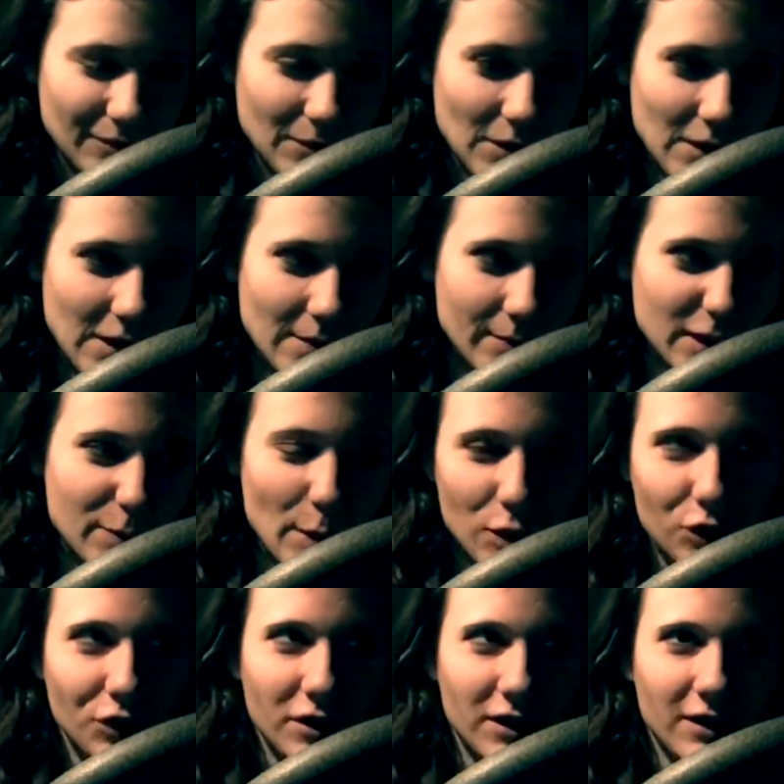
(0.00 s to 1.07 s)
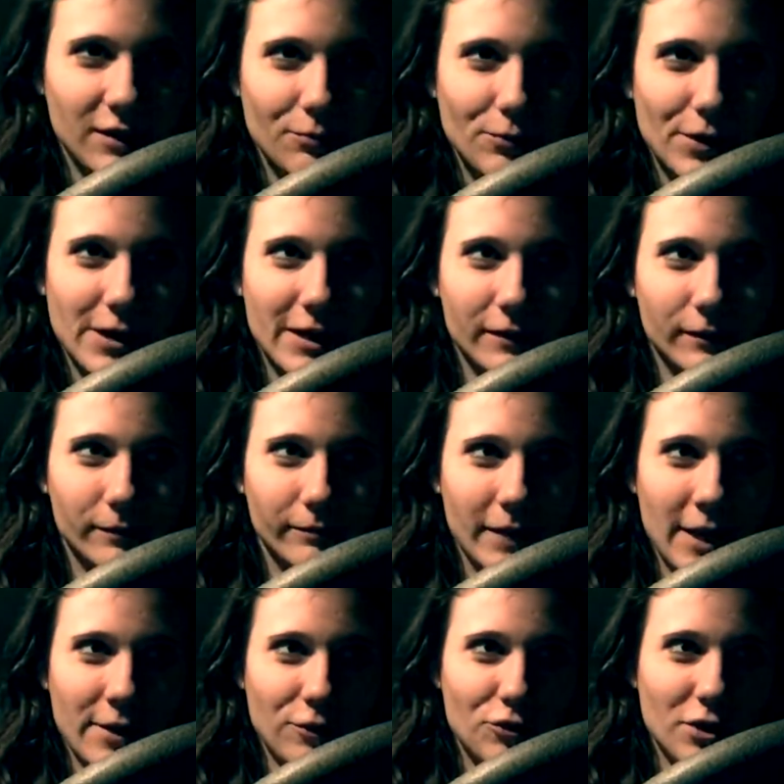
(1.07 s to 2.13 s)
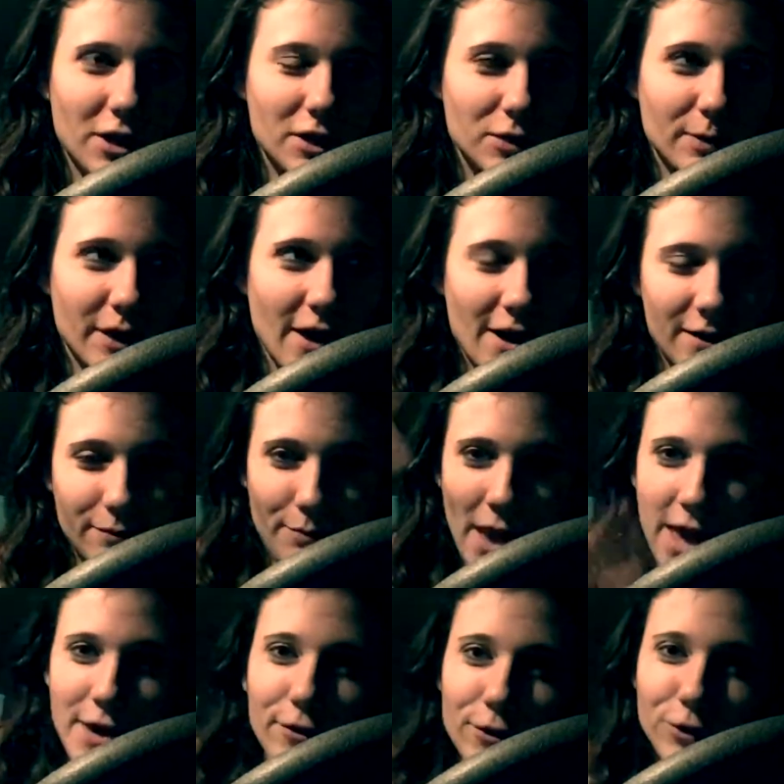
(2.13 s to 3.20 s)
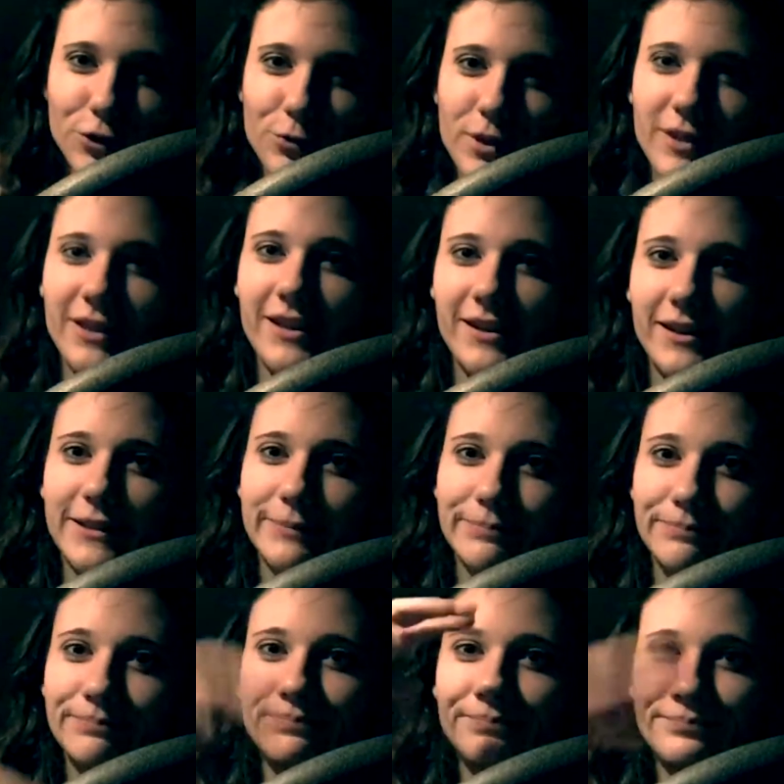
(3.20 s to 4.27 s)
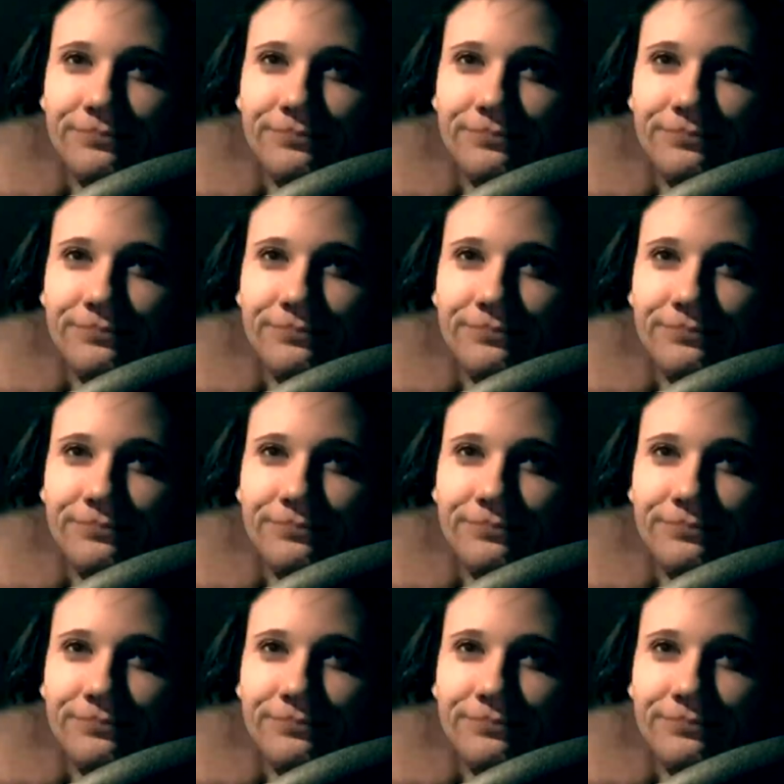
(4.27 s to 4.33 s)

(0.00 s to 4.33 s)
especially where Haley Joel Osment got impaled with the